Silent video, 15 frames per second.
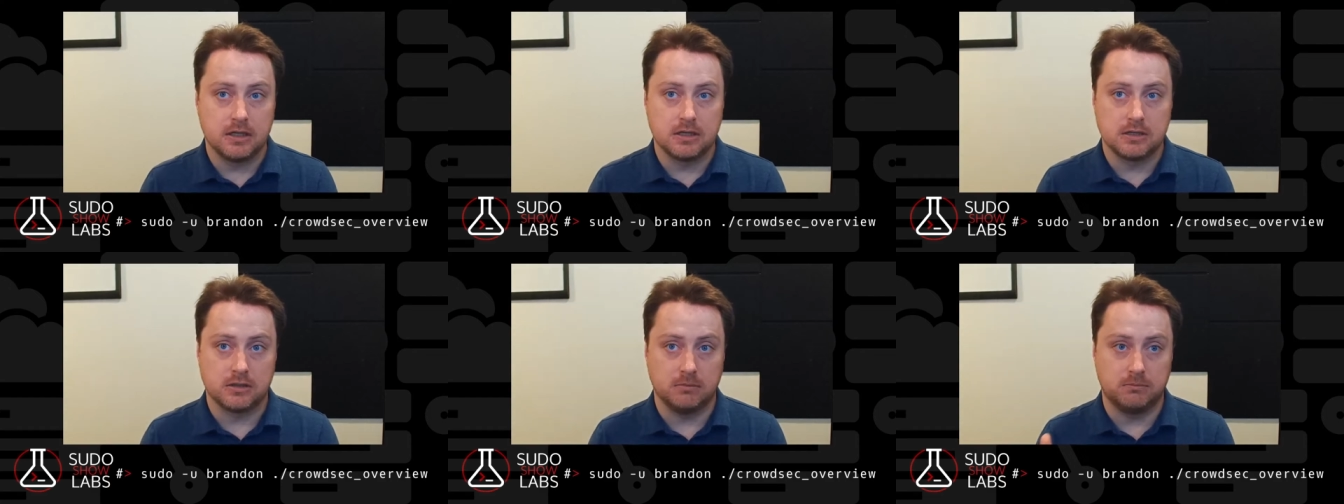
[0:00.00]

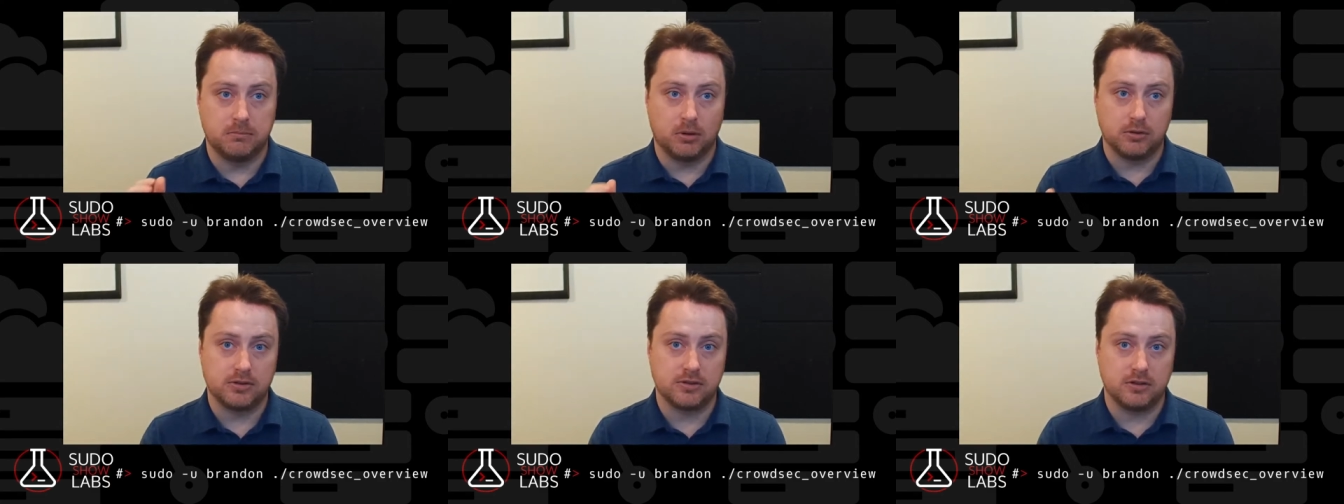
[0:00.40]
So
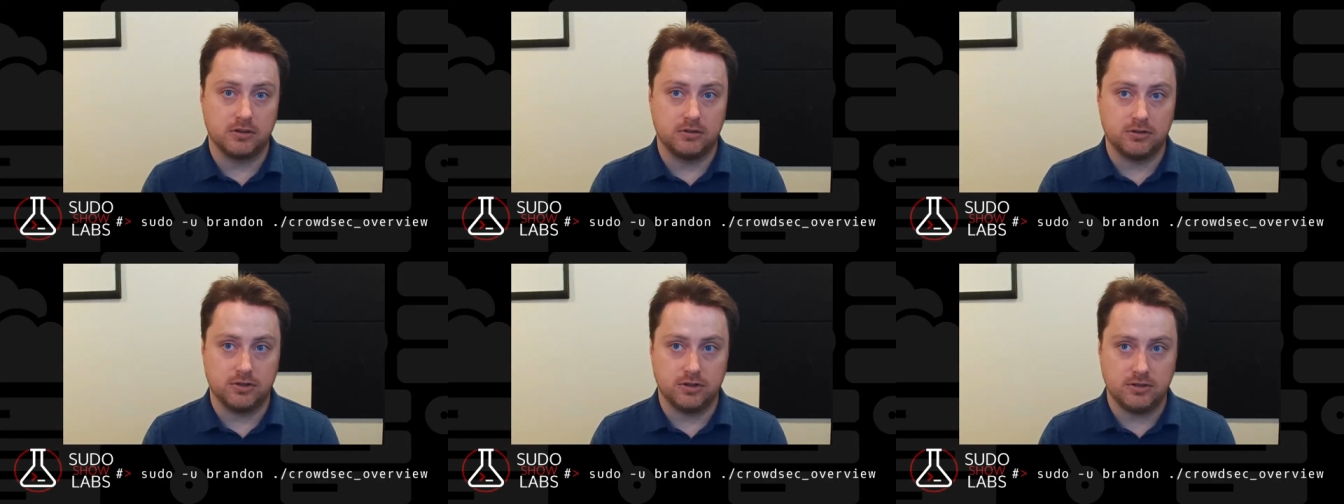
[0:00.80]
both
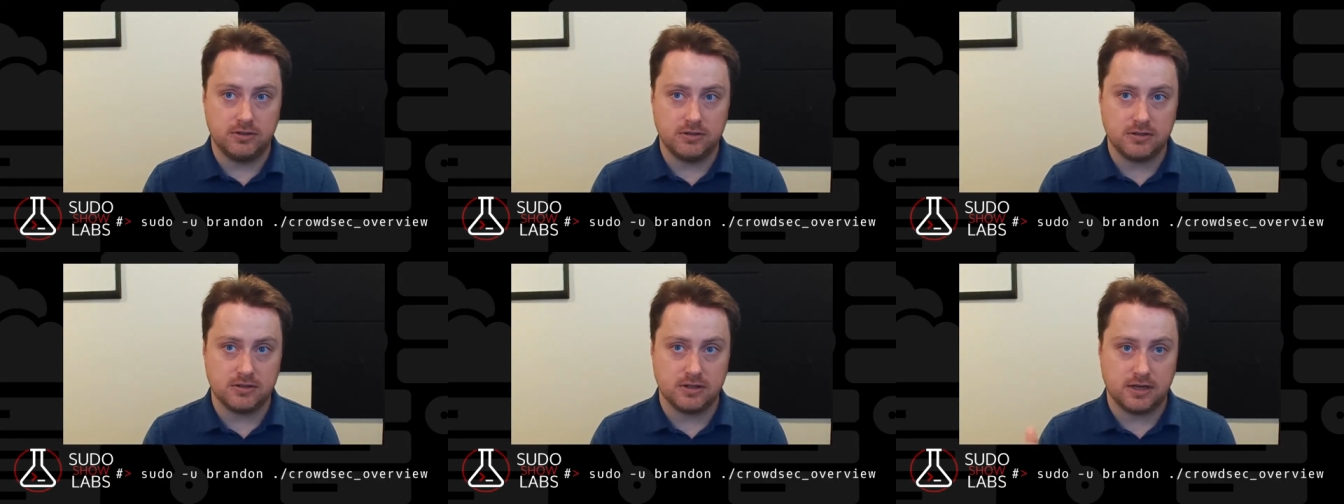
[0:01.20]

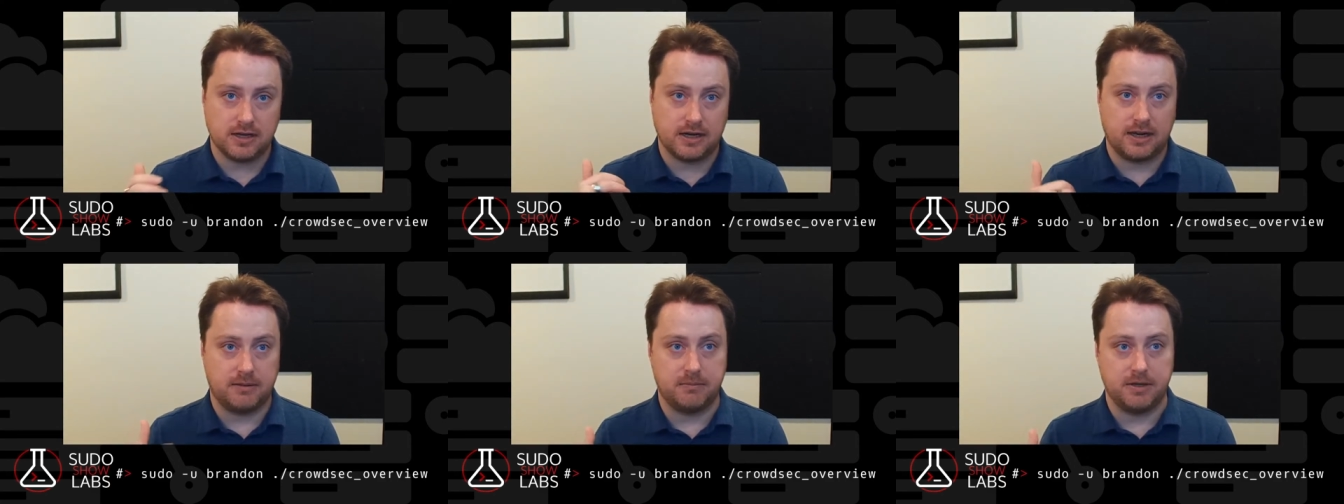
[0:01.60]
solutions
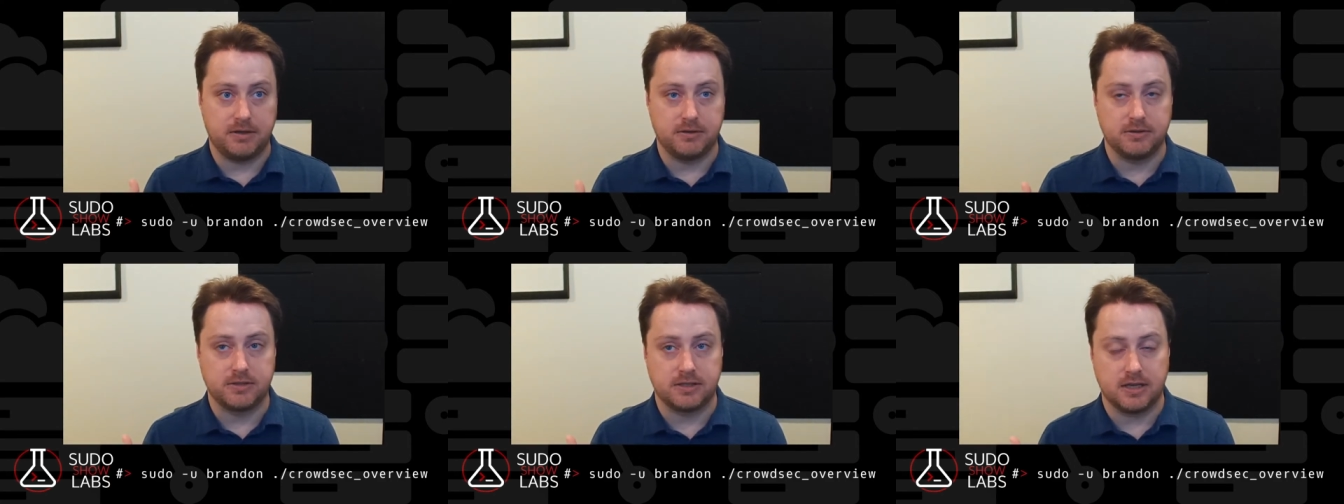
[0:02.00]
can be
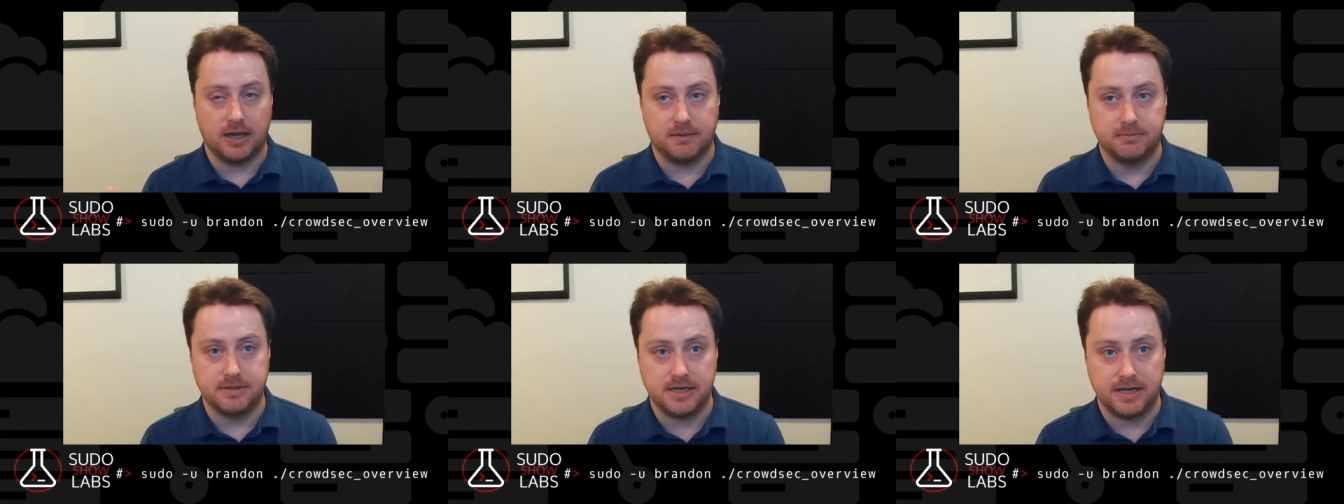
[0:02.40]
used to
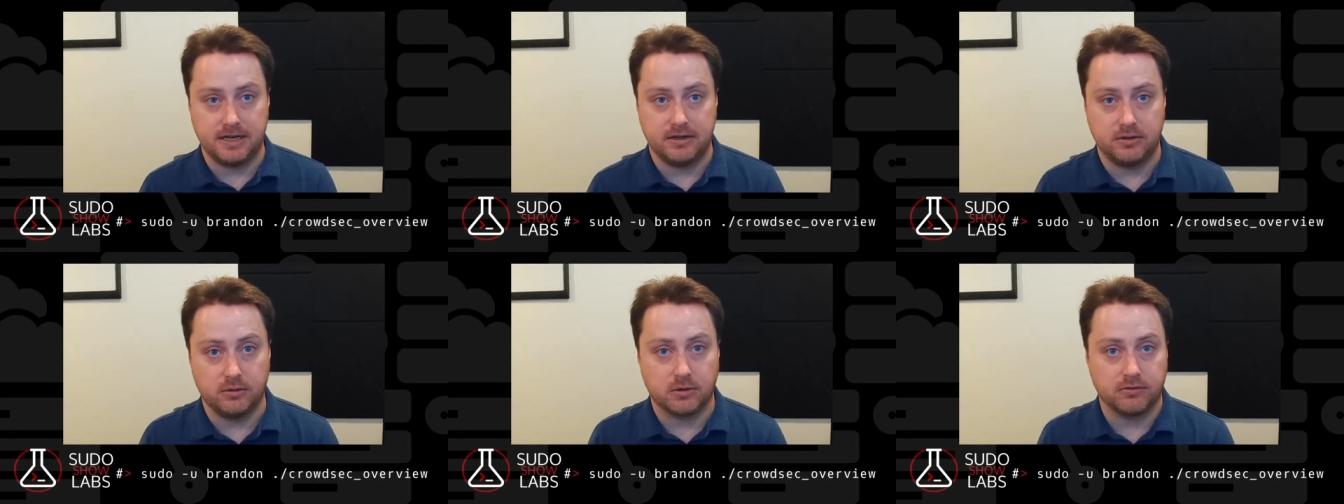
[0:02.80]

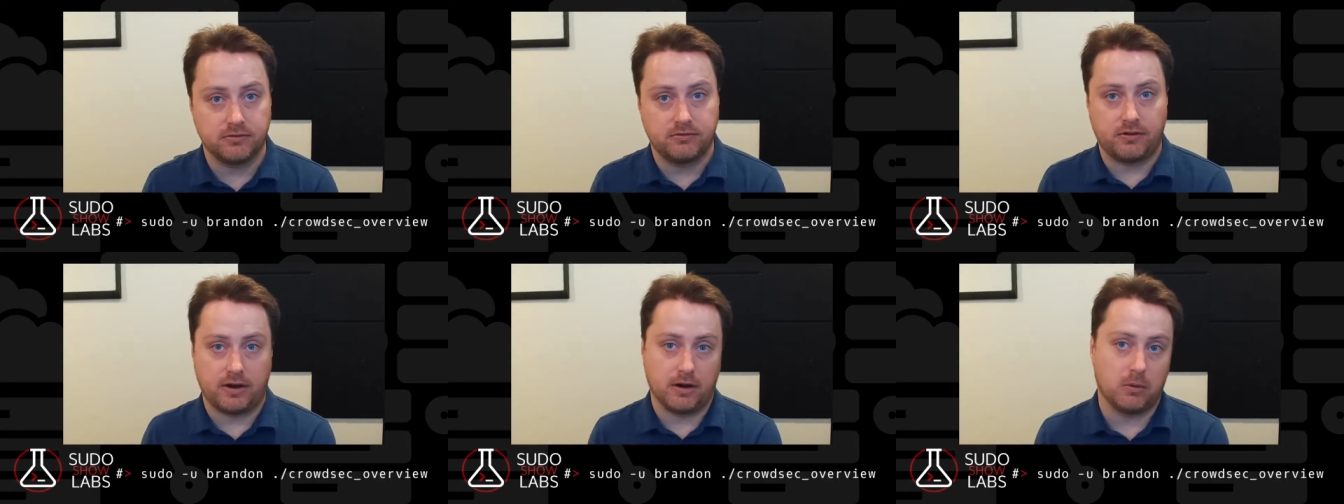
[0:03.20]
update your
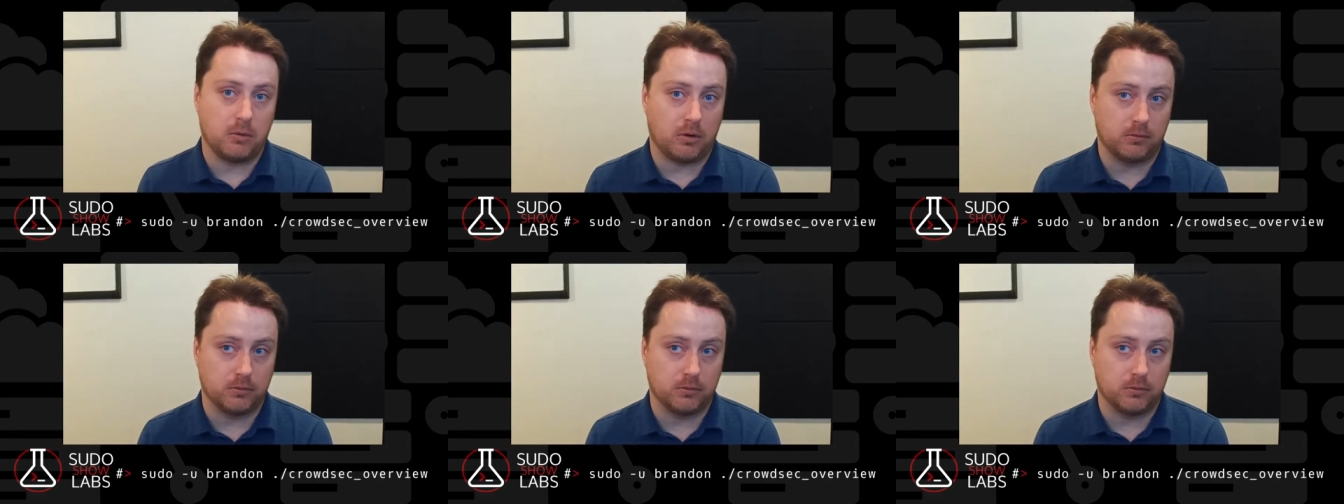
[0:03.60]
firewall